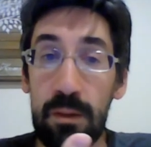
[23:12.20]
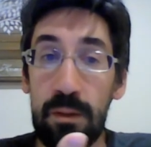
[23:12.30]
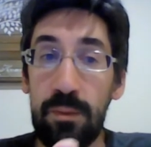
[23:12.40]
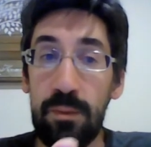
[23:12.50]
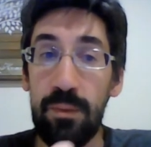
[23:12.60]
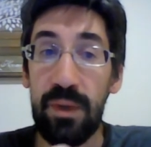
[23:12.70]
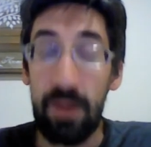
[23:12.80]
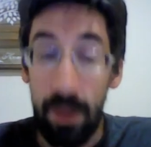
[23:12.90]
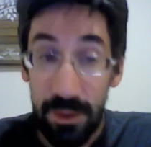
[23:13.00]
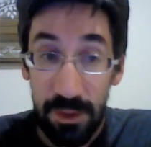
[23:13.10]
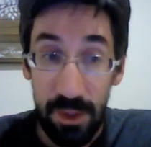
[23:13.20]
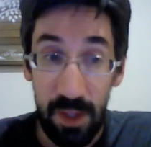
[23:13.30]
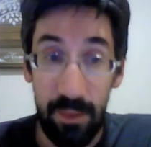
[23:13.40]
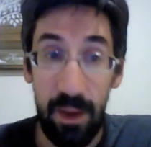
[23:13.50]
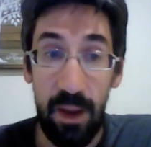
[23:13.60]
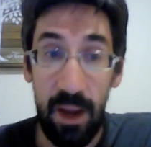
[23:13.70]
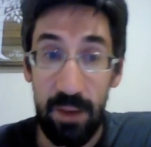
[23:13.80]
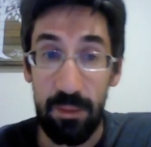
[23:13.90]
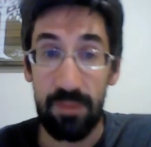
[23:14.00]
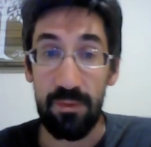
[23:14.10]
We can also talk about high
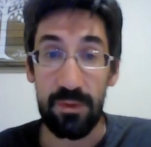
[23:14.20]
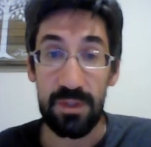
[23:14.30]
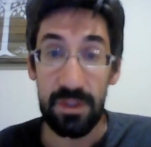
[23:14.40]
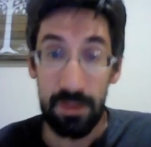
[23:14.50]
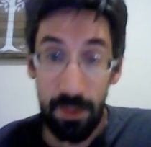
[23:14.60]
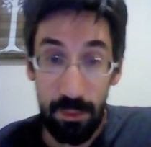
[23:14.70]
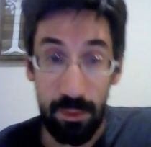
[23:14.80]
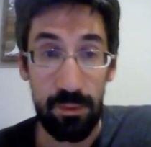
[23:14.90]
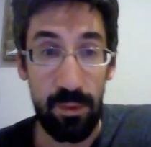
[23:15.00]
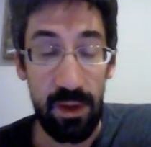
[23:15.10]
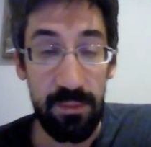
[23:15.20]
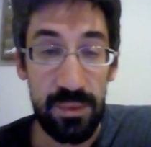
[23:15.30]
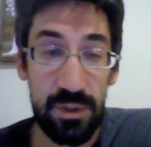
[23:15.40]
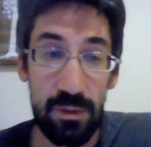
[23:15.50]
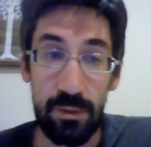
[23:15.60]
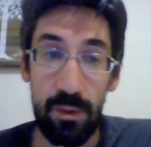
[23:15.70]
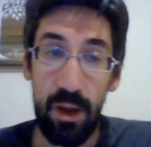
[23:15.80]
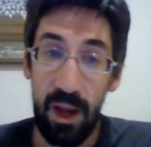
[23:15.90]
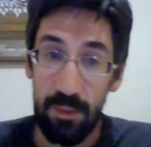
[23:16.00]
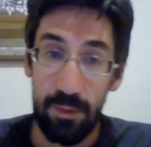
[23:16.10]
road versus low road, right? So
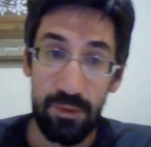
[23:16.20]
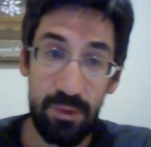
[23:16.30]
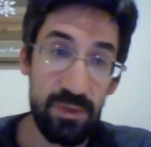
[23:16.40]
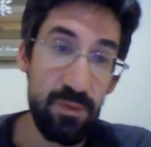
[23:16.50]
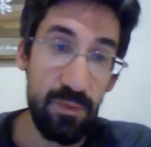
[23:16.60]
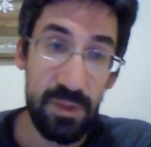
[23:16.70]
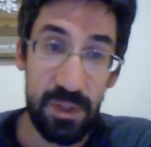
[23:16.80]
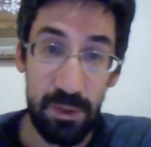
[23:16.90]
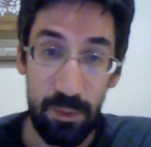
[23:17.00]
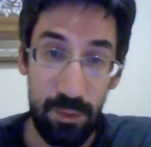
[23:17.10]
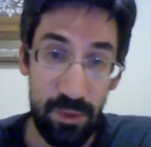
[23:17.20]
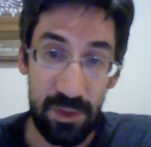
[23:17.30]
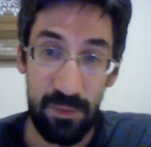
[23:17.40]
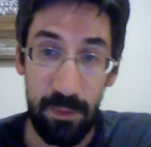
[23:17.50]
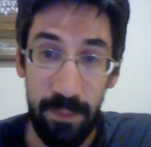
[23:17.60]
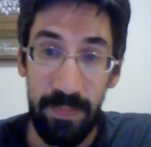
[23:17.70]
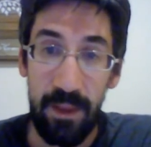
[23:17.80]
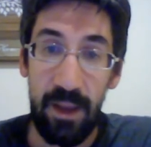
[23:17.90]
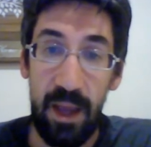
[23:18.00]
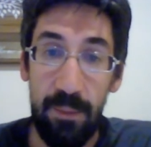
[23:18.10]
high road transfer versus low road transfer.
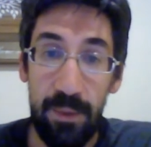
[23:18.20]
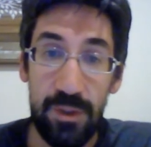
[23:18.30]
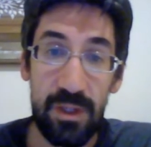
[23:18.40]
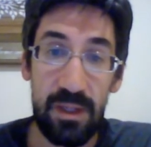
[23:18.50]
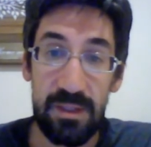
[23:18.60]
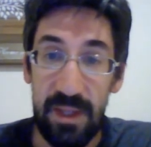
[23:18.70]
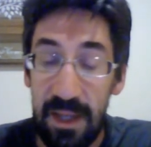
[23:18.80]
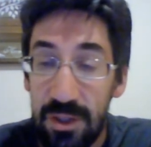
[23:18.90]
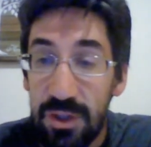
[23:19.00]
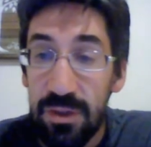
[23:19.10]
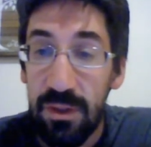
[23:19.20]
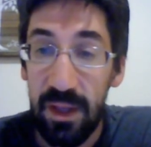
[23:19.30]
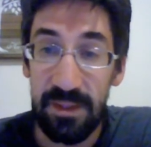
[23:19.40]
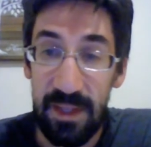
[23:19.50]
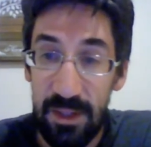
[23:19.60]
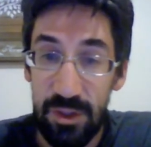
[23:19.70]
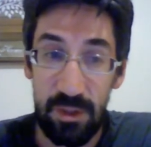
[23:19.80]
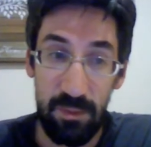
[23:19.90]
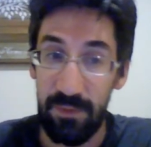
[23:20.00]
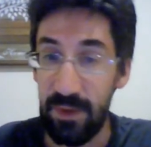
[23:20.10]
How much intentional attention and
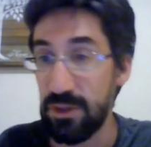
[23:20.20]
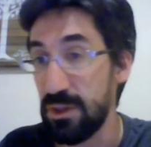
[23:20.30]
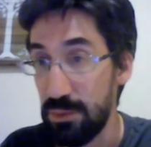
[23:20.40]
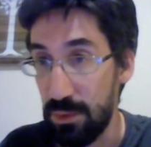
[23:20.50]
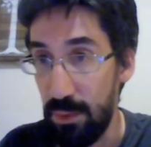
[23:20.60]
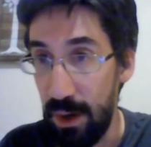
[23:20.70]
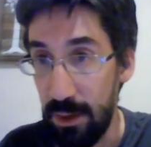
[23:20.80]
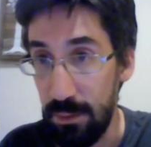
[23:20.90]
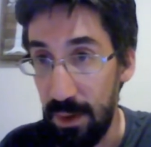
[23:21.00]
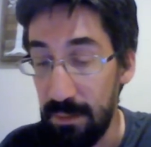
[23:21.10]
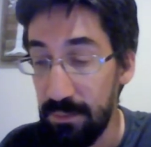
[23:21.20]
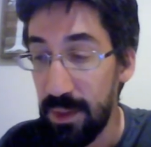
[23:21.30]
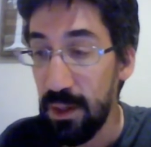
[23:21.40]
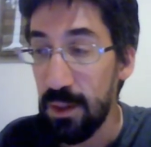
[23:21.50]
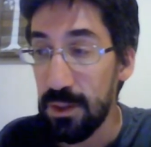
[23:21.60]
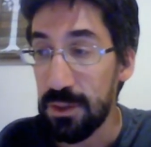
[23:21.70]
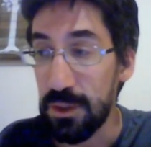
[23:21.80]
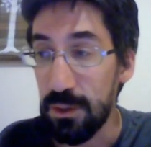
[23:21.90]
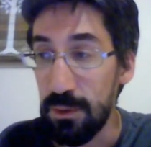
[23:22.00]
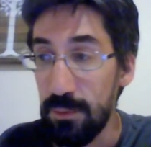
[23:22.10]
reflection is required, right? So